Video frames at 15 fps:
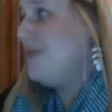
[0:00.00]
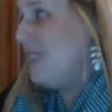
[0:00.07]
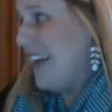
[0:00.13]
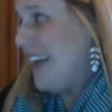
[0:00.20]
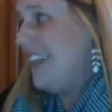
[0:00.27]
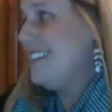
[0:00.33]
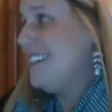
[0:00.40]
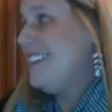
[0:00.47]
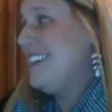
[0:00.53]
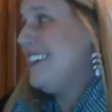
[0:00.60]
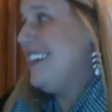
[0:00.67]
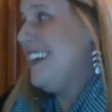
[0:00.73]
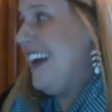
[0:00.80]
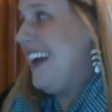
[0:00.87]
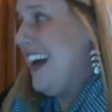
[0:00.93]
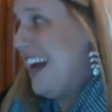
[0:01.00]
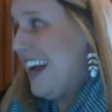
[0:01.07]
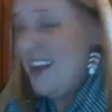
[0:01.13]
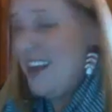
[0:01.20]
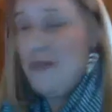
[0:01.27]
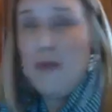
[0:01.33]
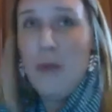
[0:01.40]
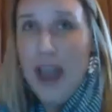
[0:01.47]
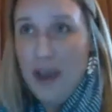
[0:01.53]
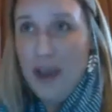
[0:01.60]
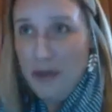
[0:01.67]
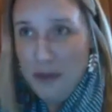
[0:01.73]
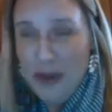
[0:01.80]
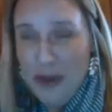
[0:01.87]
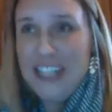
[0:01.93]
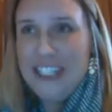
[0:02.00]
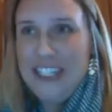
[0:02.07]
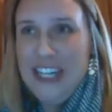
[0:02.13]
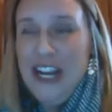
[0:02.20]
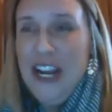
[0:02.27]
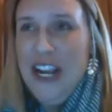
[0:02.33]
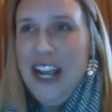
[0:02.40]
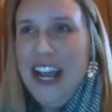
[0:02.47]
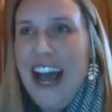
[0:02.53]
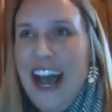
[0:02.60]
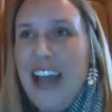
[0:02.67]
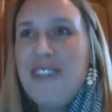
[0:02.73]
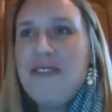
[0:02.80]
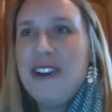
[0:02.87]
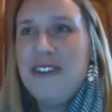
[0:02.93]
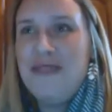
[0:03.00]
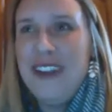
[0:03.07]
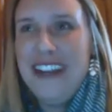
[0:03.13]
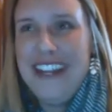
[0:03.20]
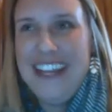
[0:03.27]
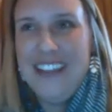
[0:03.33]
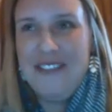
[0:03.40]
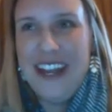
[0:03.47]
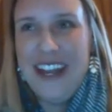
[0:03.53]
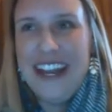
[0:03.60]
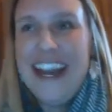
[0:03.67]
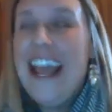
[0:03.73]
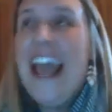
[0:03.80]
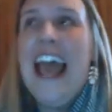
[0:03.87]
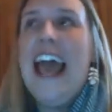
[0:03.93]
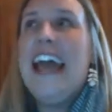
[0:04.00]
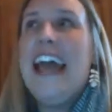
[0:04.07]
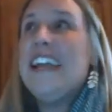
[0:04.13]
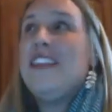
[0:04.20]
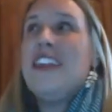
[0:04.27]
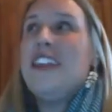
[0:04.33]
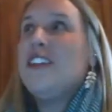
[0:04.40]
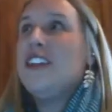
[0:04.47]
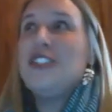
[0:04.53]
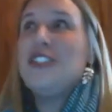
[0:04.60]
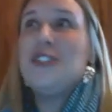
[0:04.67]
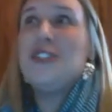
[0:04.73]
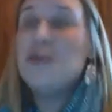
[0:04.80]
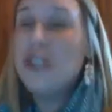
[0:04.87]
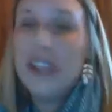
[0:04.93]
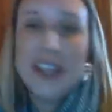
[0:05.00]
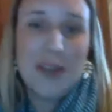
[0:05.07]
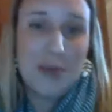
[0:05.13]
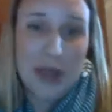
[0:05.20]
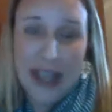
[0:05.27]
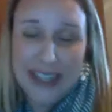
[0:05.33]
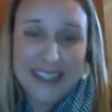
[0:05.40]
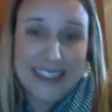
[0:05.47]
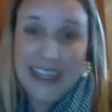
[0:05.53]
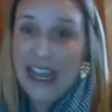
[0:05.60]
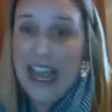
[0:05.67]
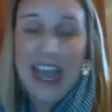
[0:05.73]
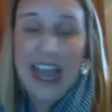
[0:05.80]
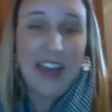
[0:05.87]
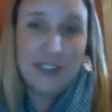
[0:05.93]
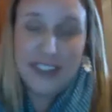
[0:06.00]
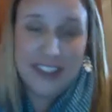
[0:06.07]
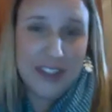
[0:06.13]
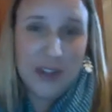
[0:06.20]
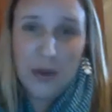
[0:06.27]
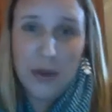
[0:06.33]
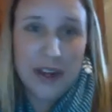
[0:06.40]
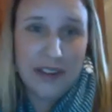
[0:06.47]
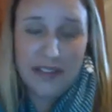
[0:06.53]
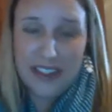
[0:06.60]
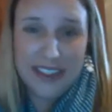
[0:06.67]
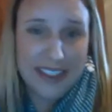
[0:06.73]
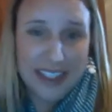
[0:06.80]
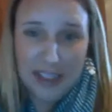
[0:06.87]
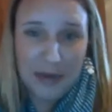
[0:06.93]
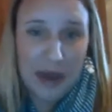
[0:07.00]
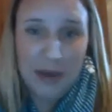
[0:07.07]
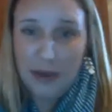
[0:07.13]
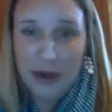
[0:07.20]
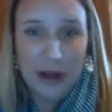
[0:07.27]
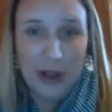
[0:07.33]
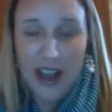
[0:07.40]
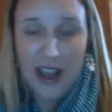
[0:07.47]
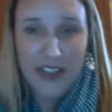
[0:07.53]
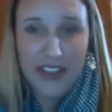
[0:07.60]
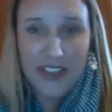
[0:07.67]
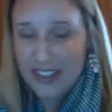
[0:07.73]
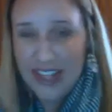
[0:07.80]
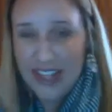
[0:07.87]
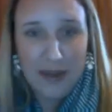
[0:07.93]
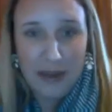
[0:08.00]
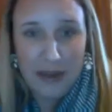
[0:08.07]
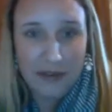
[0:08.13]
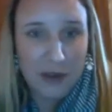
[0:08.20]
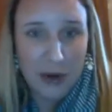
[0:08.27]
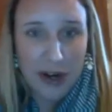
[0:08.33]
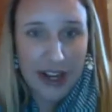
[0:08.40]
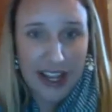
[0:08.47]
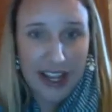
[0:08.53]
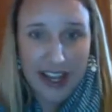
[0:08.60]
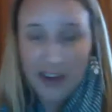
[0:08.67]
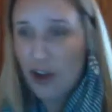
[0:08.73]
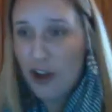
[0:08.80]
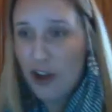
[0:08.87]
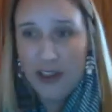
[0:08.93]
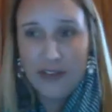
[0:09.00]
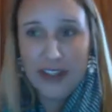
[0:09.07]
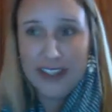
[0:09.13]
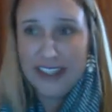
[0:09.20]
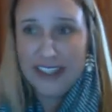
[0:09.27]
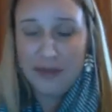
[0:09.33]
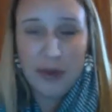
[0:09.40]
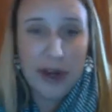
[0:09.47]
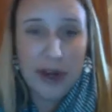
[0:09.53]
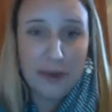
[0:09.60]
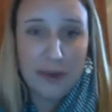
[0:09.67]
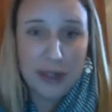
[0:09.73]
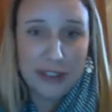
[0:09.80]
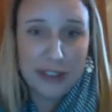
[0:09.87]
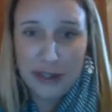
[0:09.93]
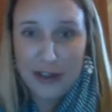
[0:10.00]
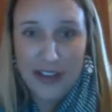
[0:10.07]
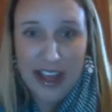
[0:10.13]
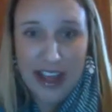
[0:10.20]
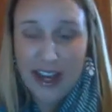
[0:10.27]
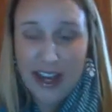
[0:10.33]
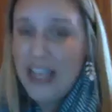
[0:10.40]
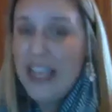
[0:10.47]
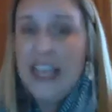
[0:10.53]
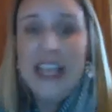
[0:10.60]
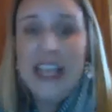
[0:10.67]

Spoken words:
advice I wish I would have been given, and I think that just really applies to every single one of the 6 people on the slide beforehand. All of us have pretty much learned that.